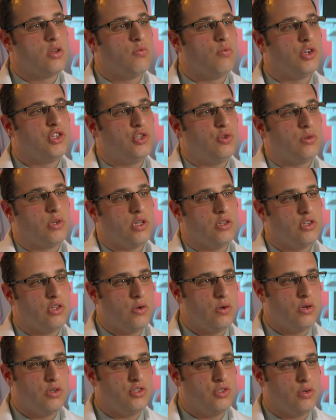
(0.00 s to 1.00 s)
what you can
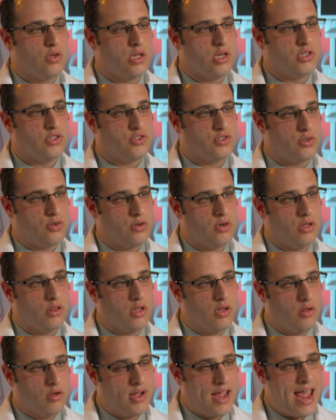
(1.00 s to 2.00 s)
do is you can insert a
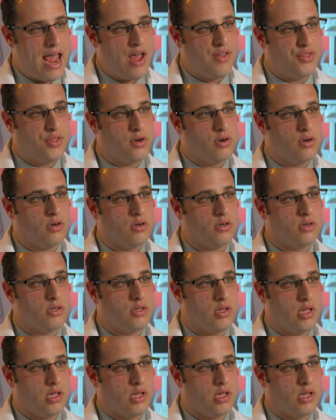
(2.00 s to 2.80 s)
little catheter